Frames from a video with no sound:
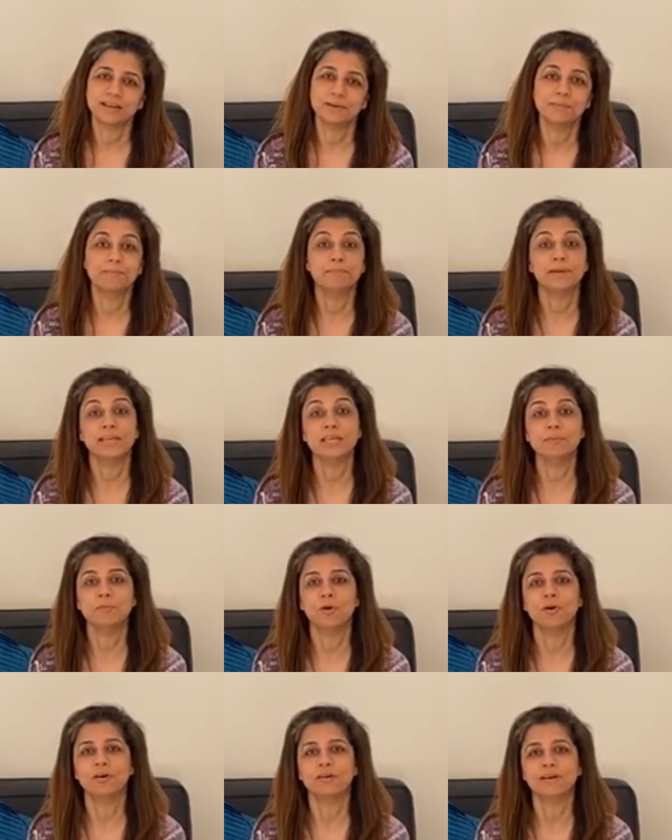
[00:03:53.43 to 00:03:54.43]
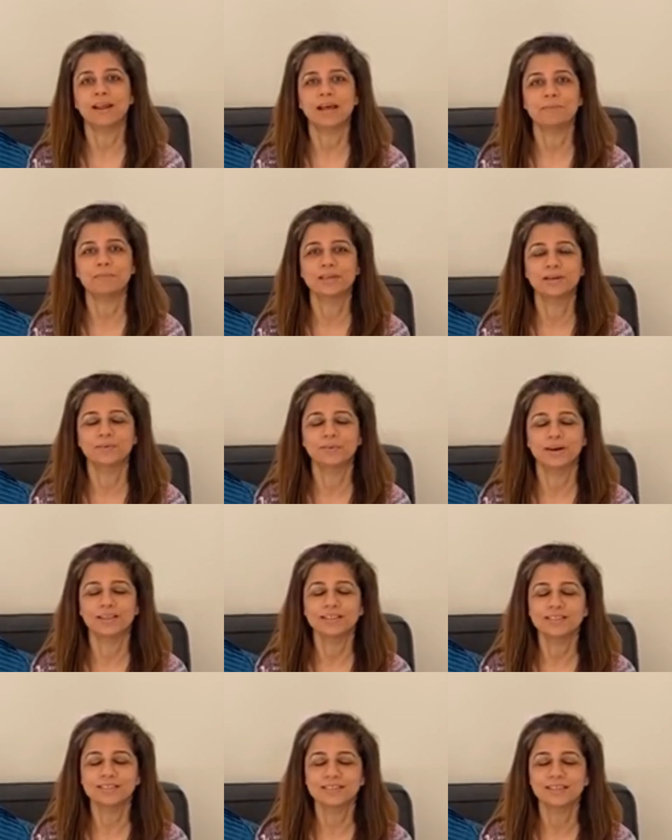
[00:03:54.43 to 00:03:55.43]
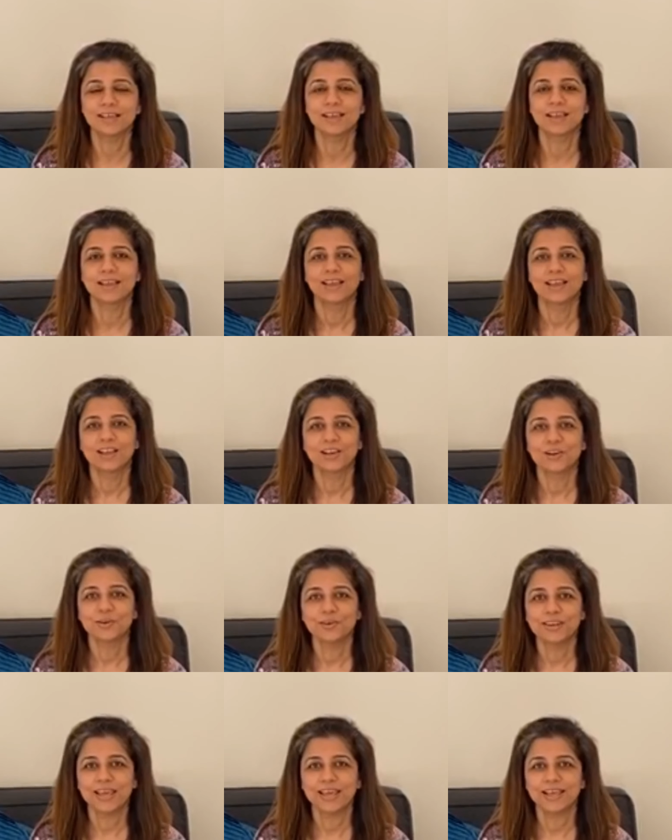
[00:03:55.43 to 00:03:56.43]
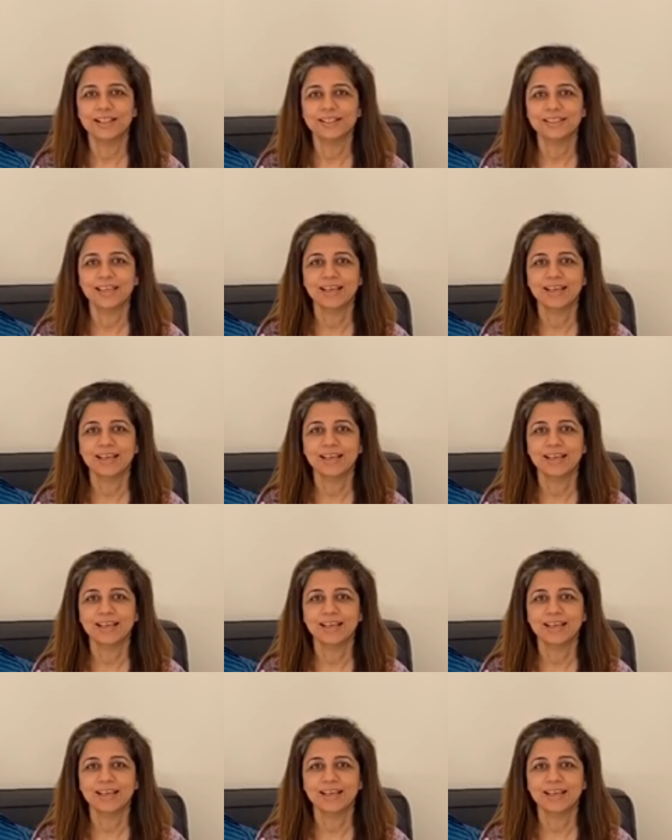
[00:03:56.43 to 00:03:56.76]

Many more happier ones good health,